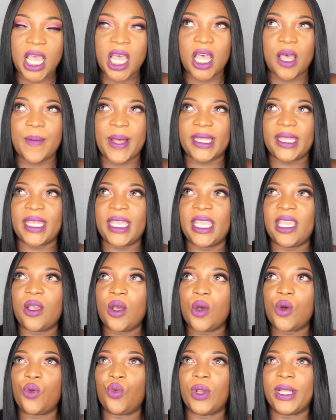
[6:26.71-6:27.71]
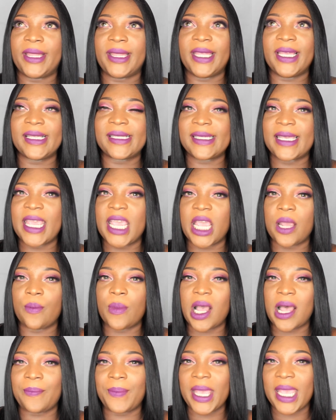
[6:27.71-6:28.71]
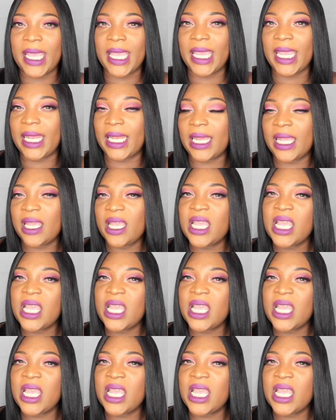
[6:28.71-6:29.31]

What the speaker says: I think with this camera I paid